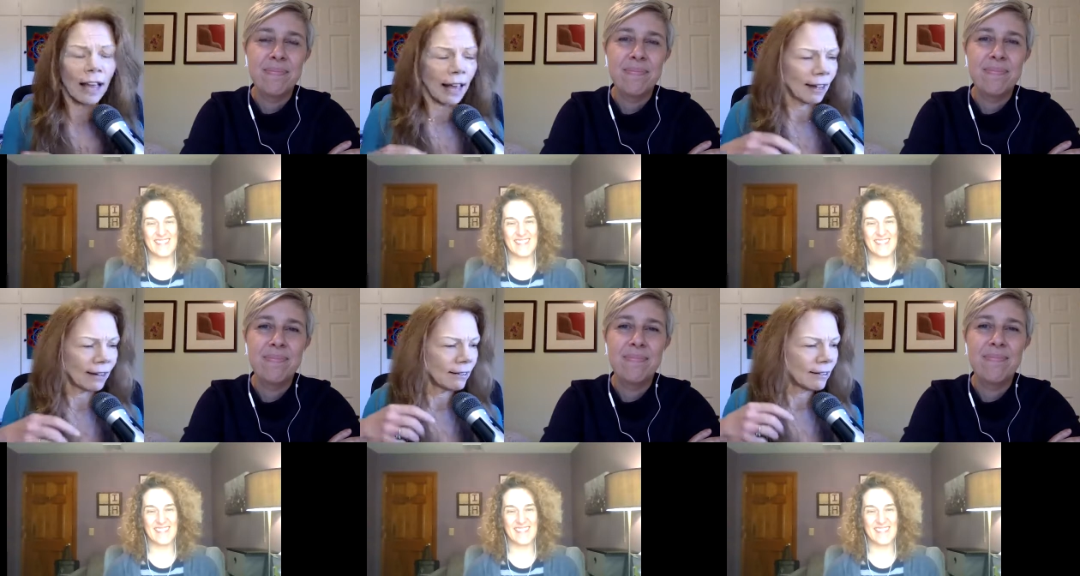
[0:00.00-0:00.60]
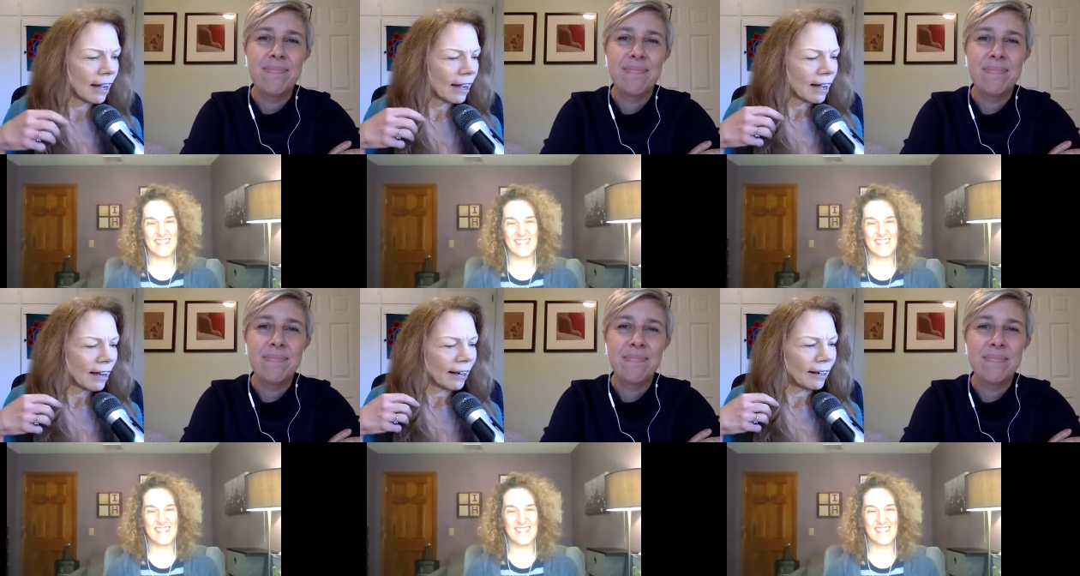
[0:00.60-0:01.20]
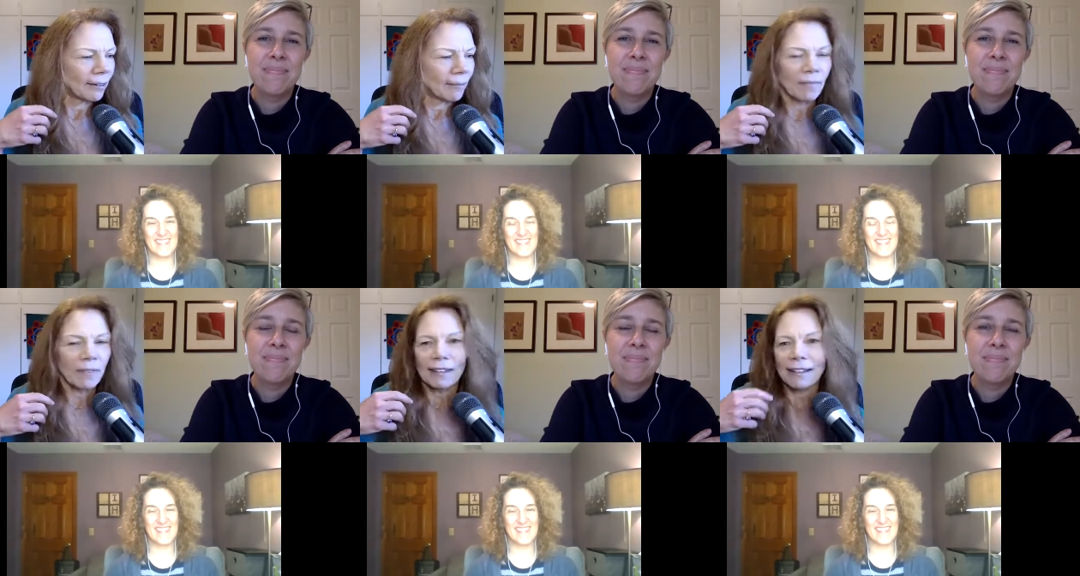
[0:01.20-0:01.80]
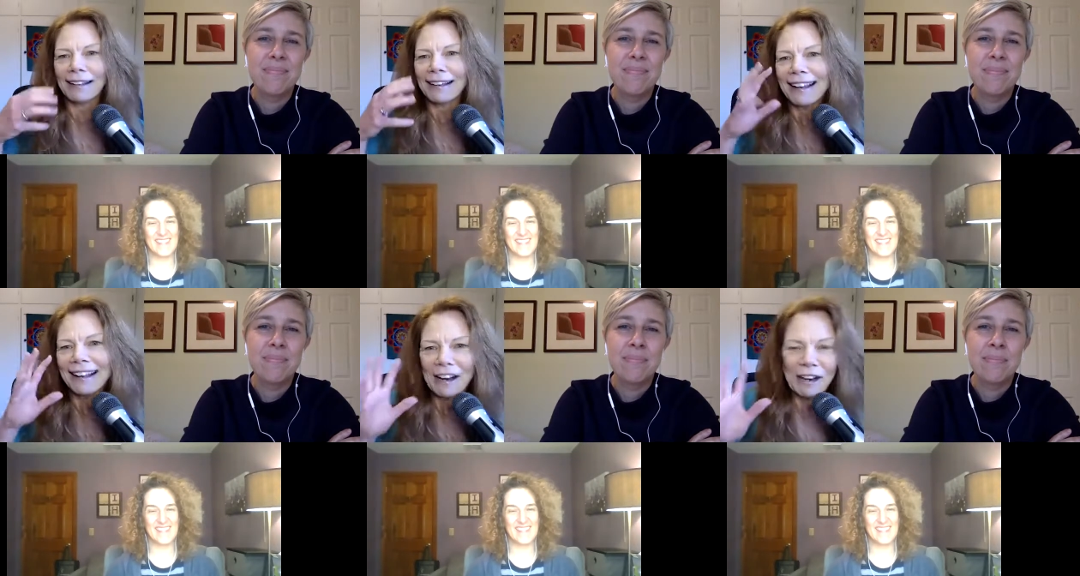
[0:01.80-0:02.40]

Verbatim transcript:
Speaker 1: and um, in,